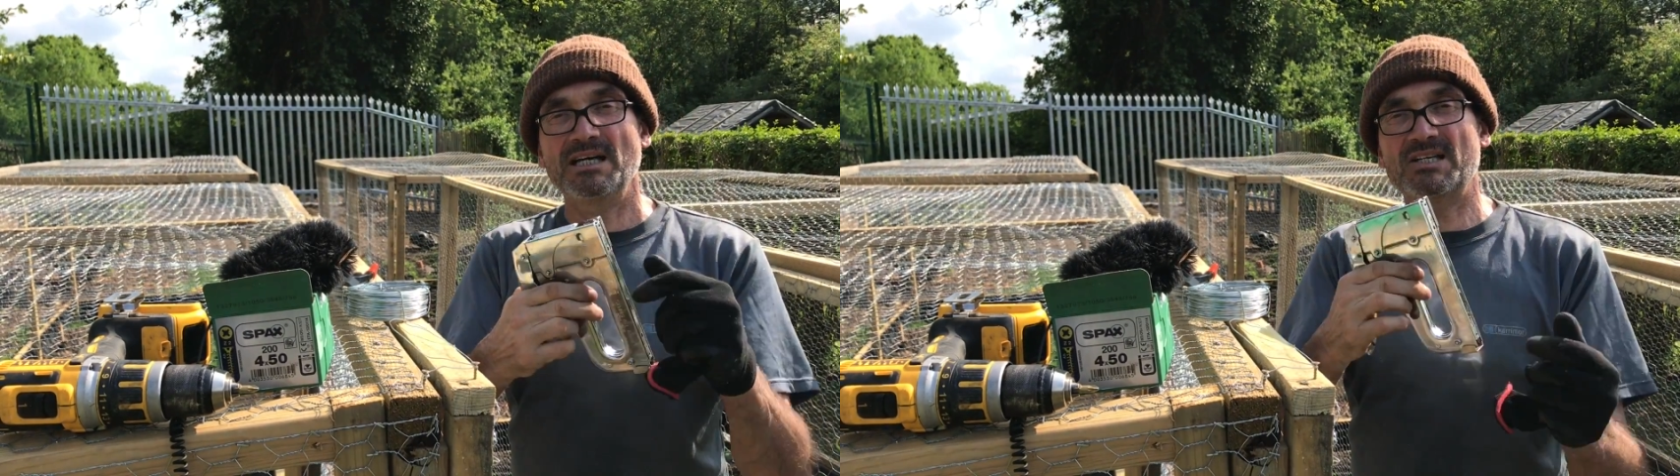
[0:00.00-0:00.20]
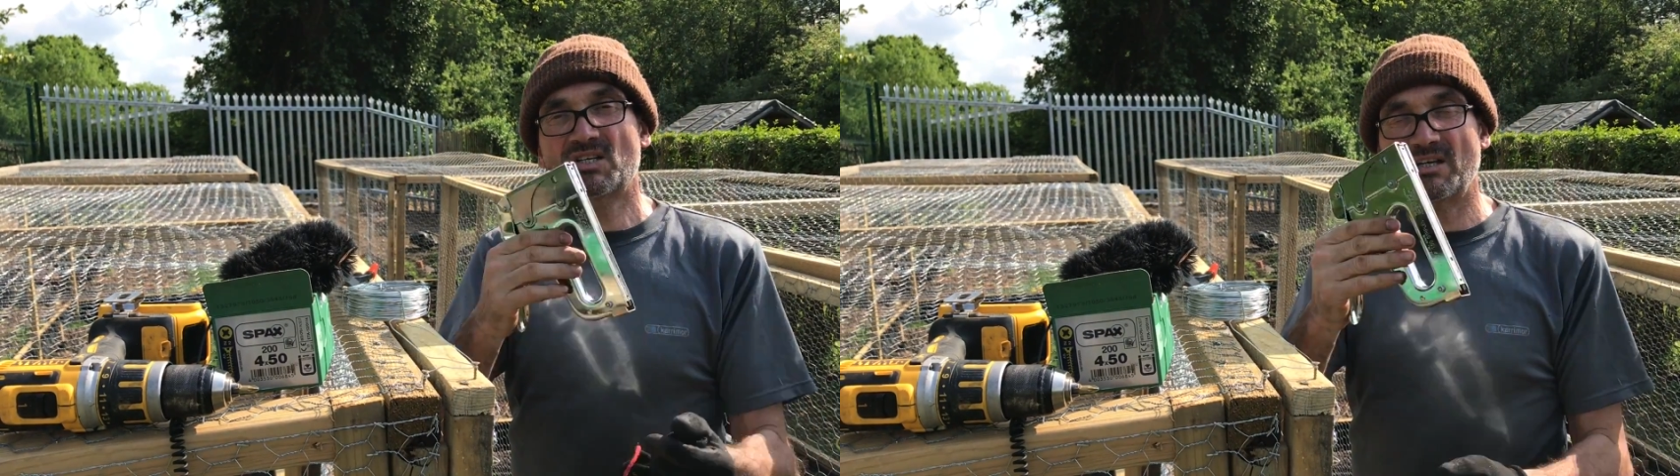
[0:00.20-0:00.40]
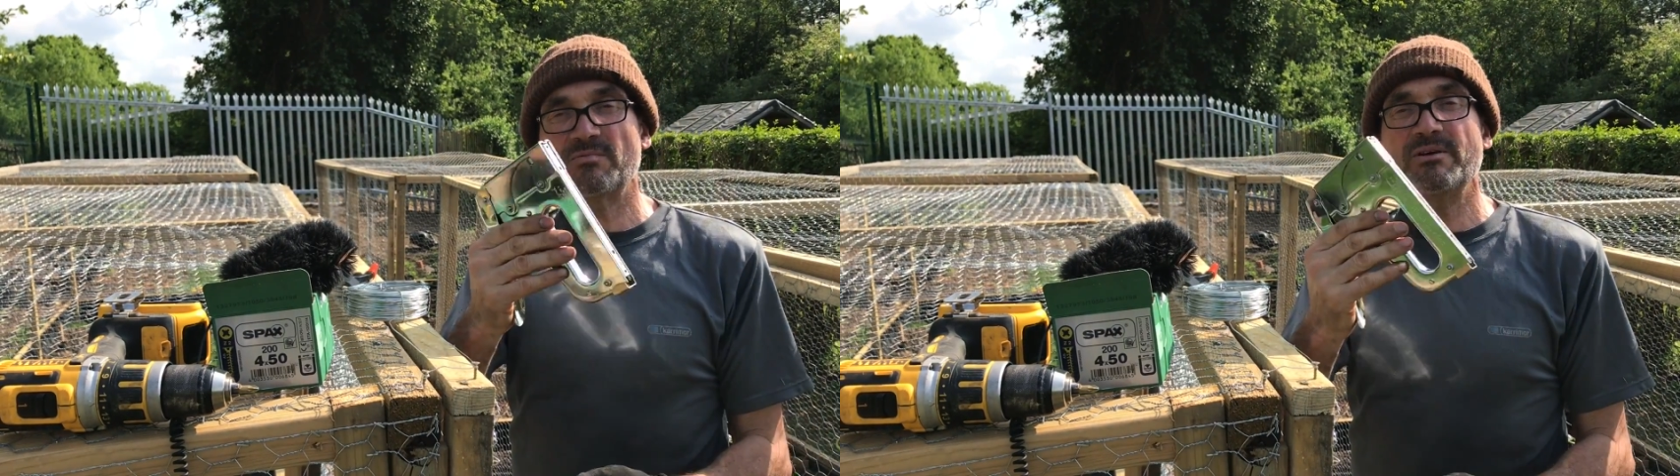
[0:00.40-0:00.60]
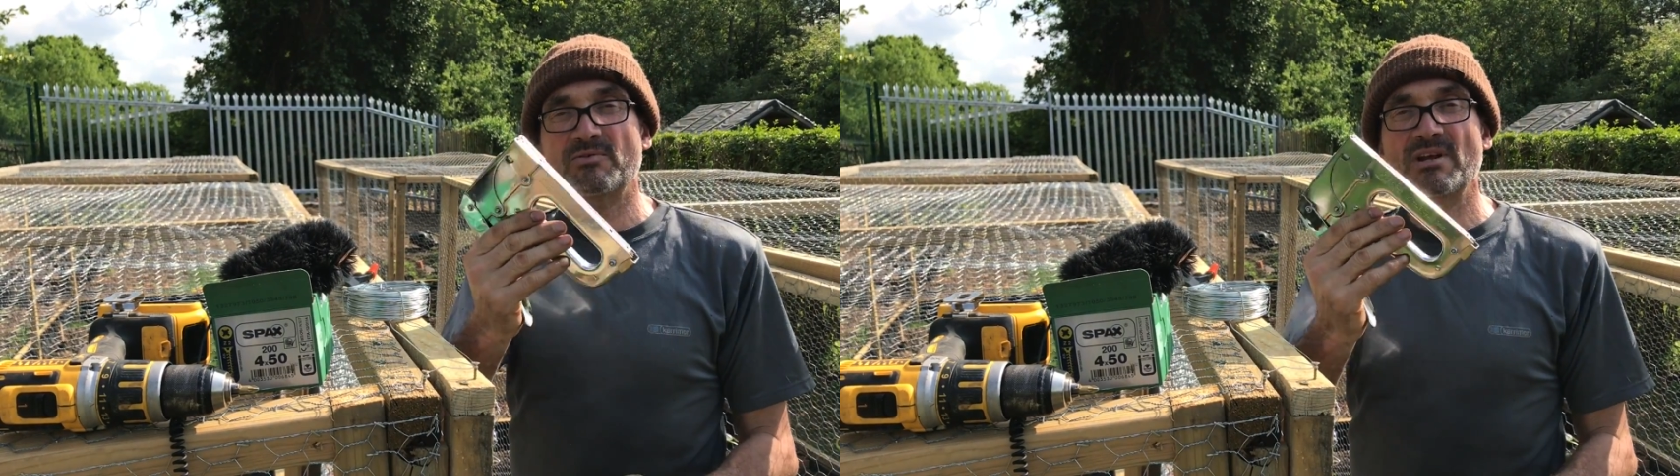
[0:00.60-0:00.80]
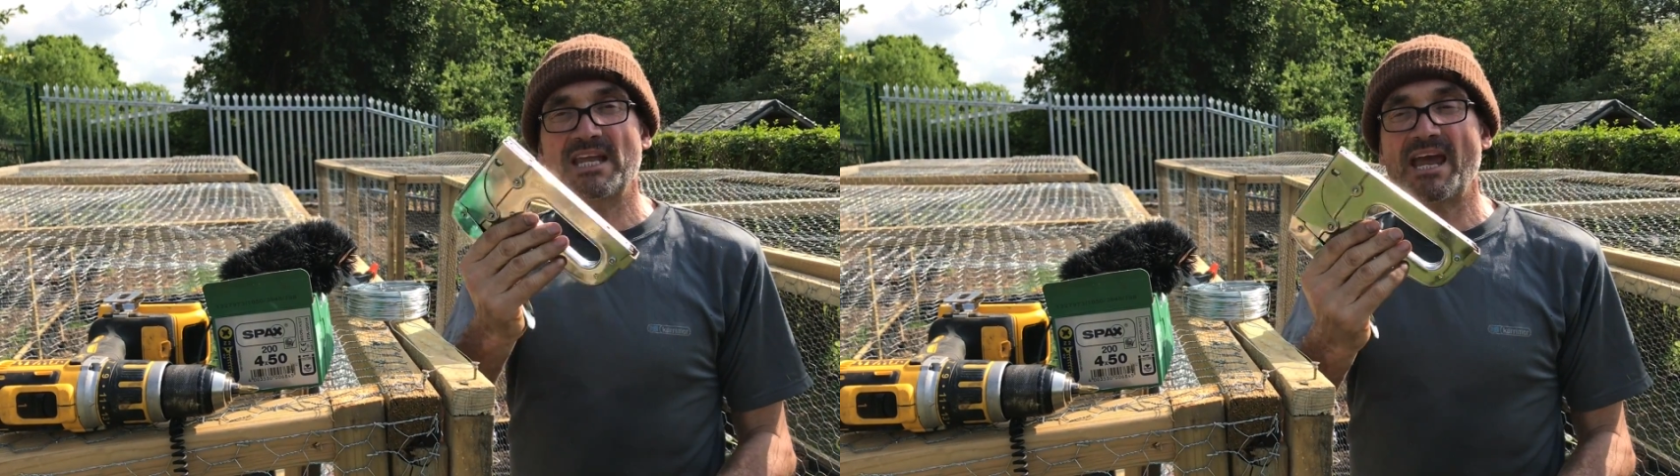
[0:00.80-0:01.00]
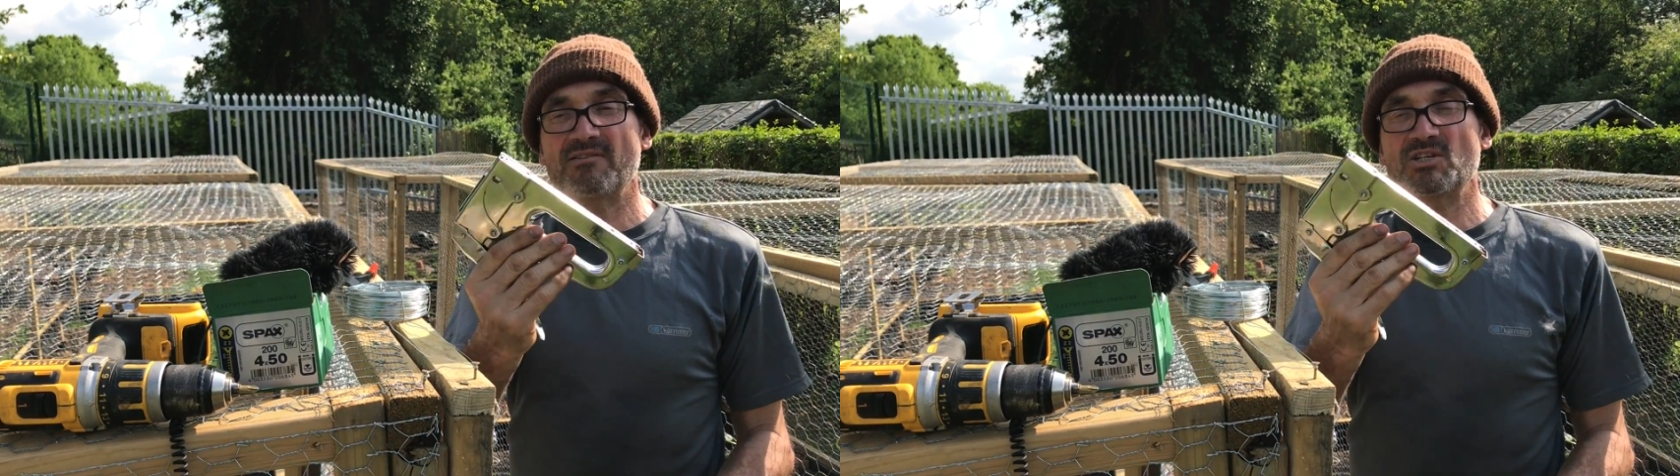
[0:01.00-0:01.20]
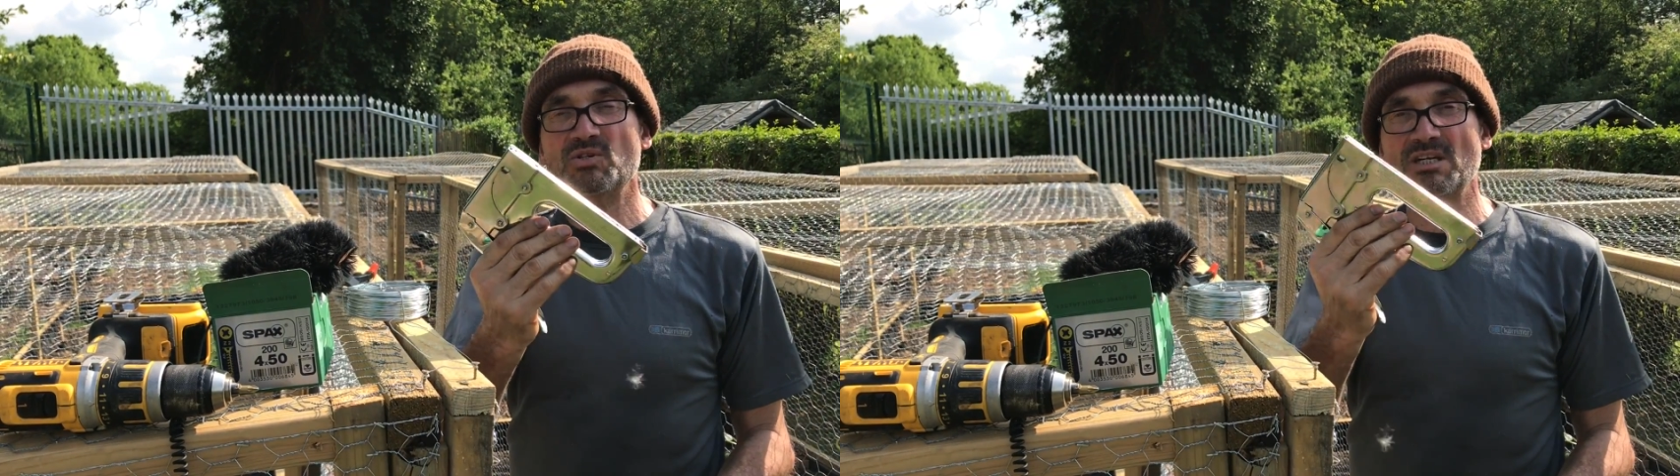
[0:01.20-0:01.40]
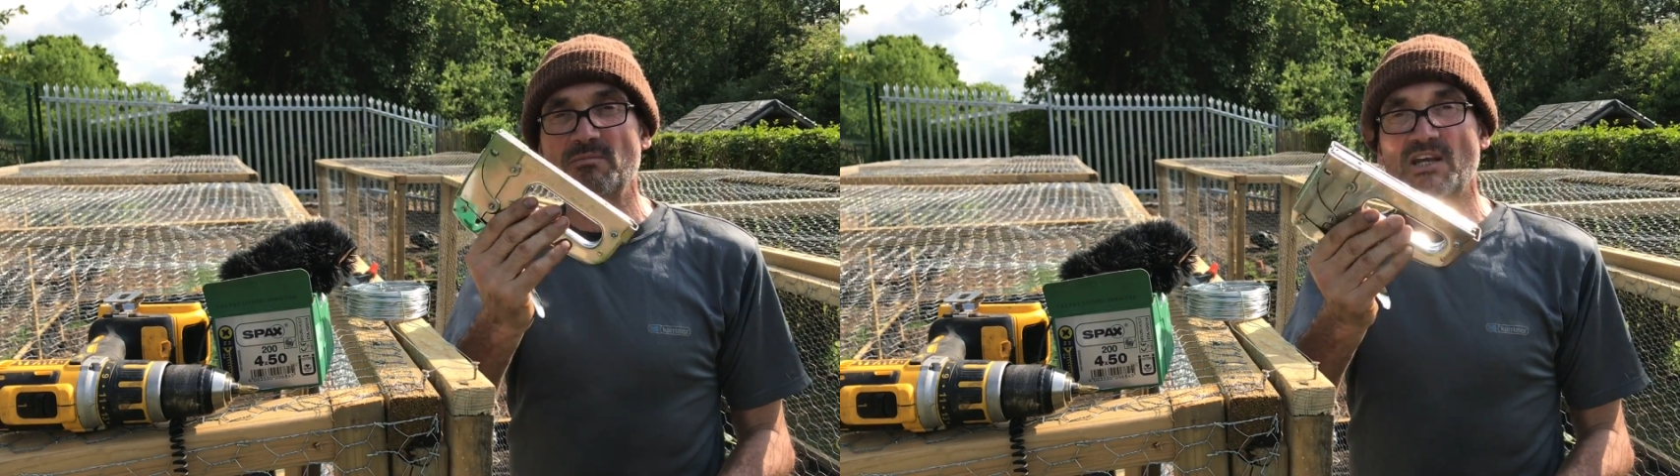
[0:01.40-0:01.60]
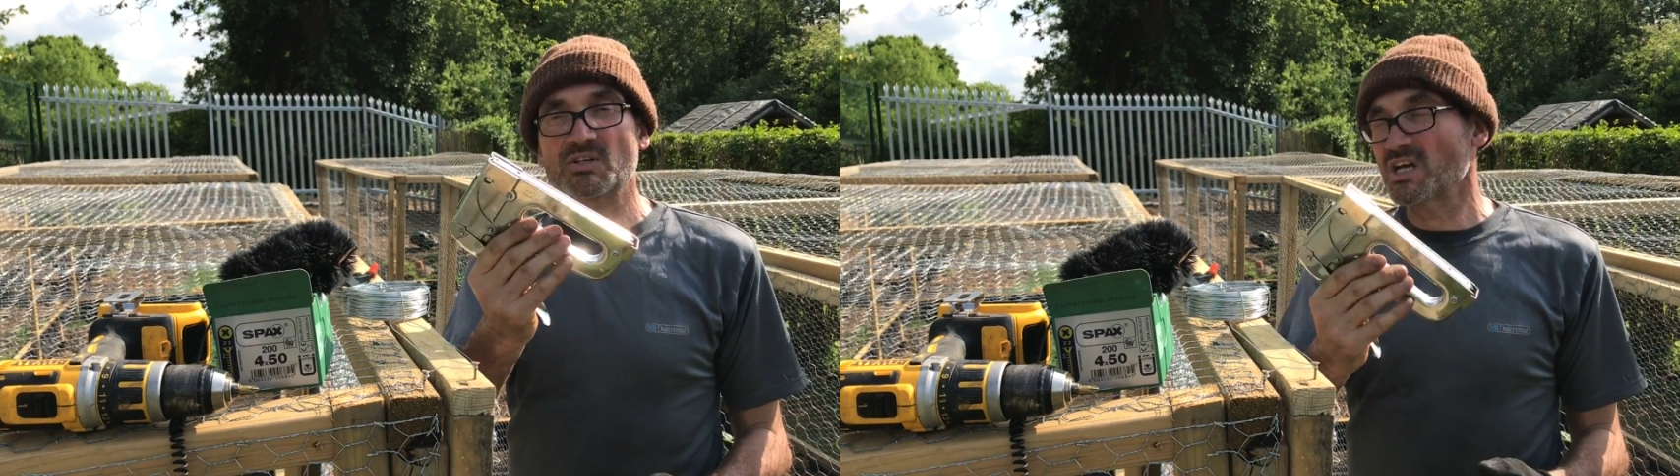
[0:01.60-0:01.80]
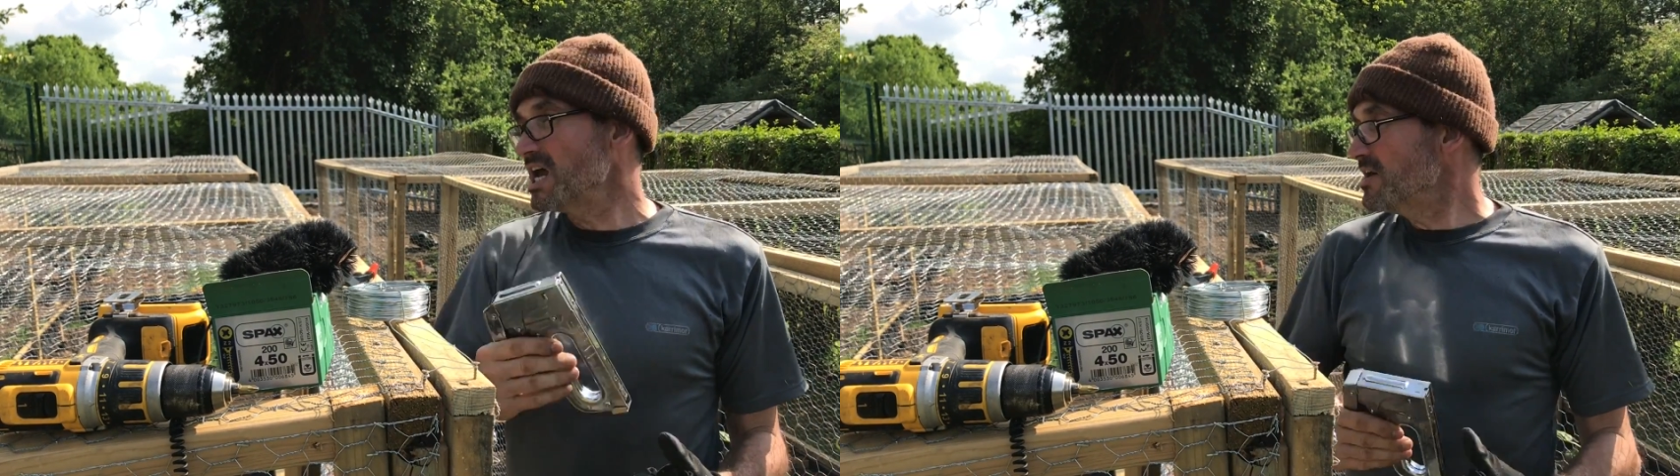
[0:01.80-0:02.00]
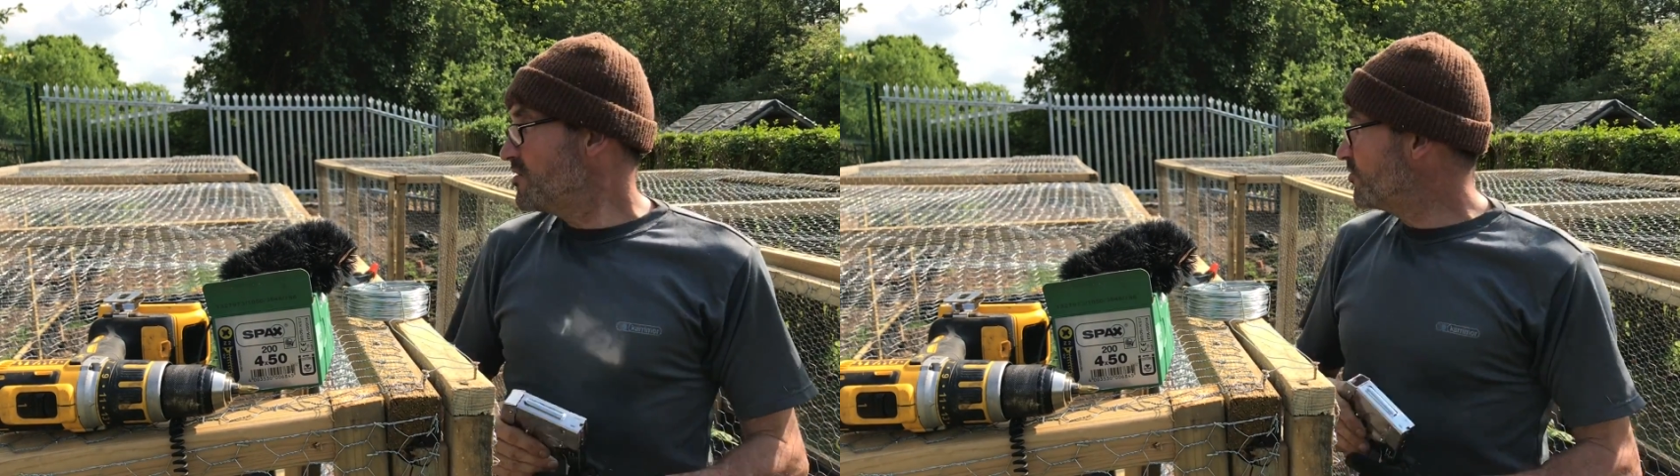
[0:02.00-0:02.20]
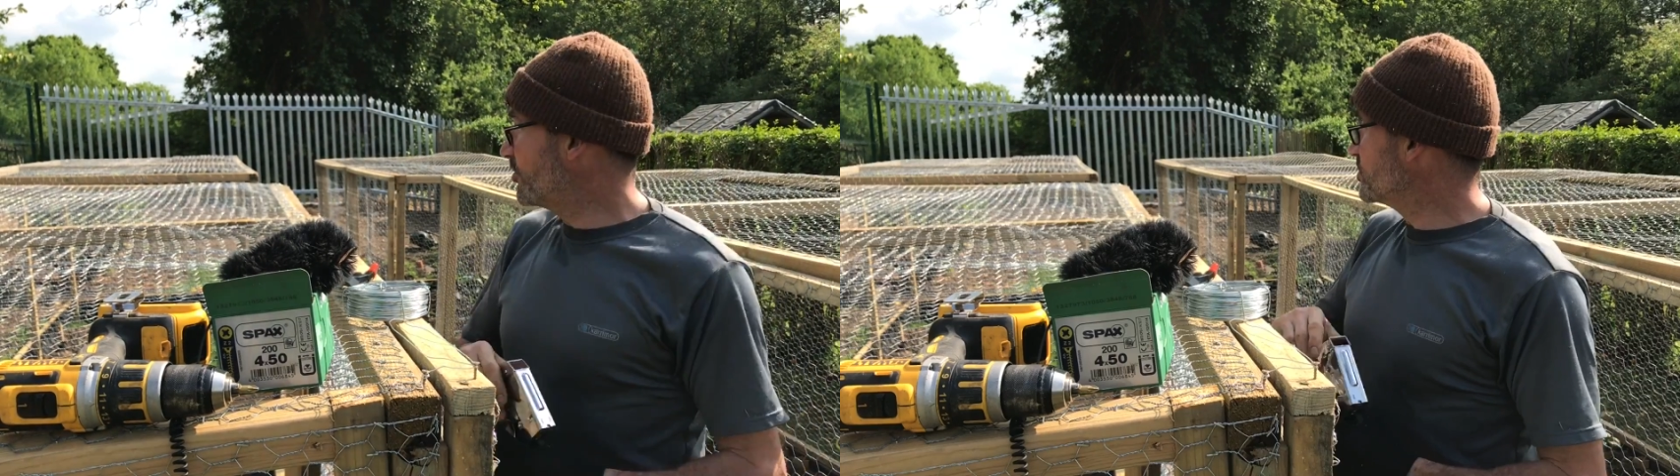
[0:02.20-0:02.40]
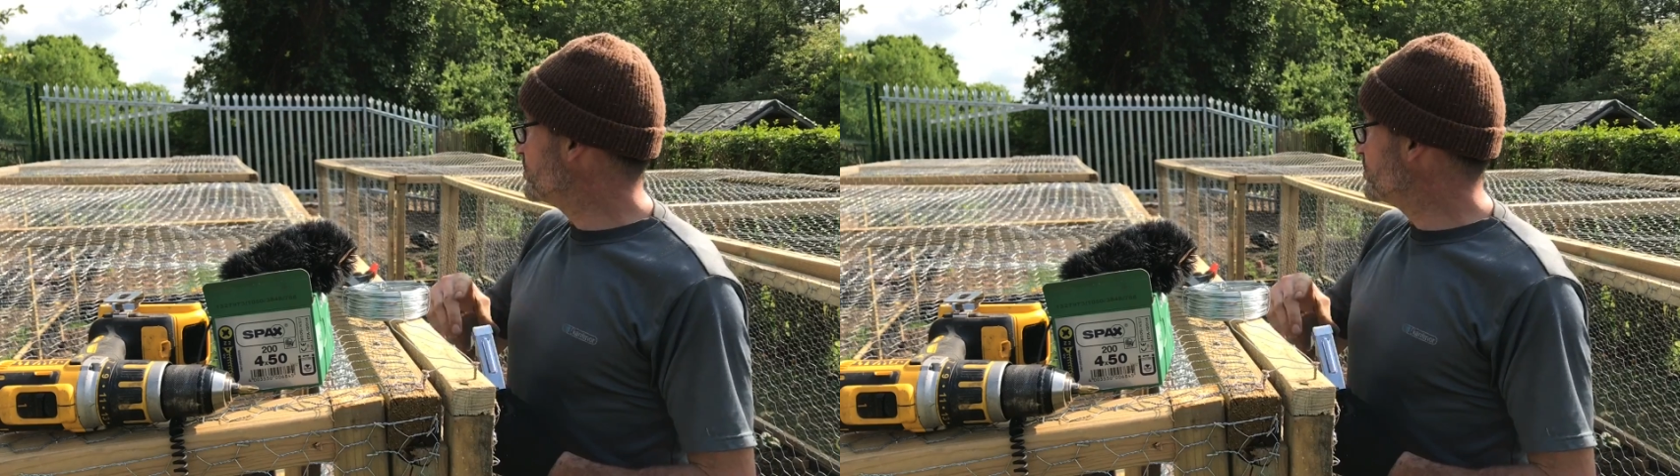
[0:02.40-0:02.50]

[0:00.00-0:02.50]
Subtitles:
It's got to be a really heavy duty, because for